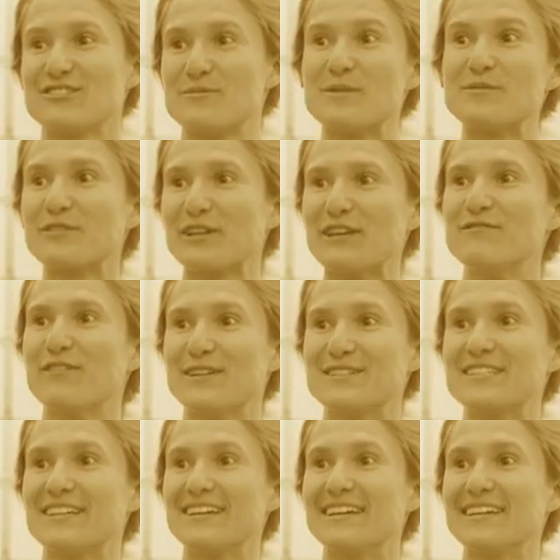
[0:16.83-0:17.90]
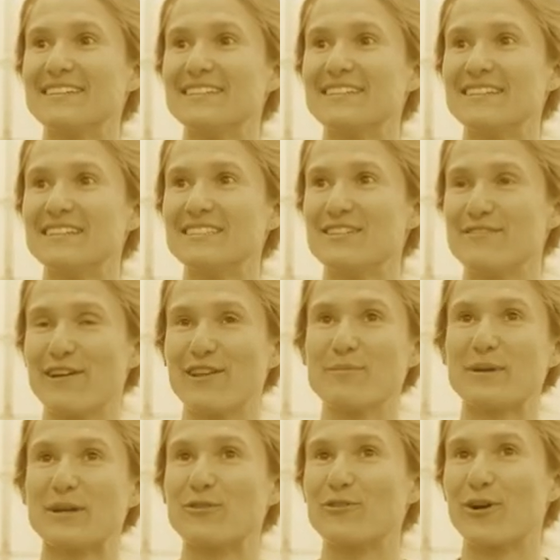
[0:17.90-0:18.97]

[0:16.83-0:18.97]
it's been really fun to develop and